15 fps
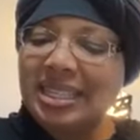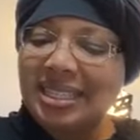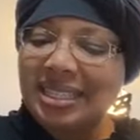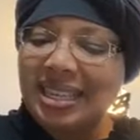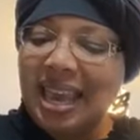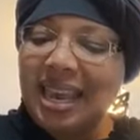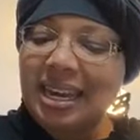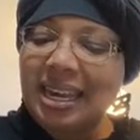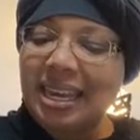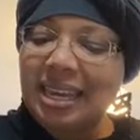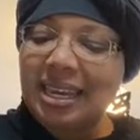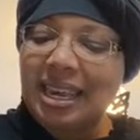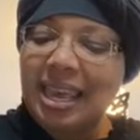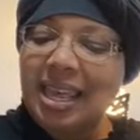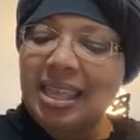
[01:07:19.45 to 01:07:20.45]
set
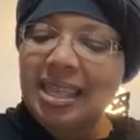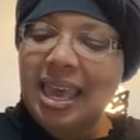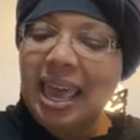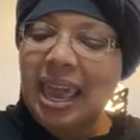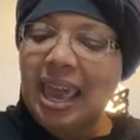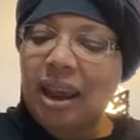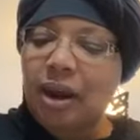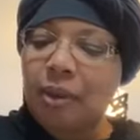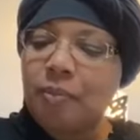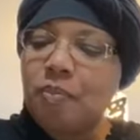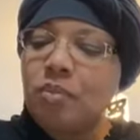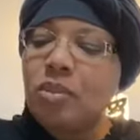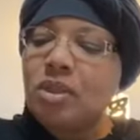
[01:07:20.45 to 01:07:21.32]
it in the air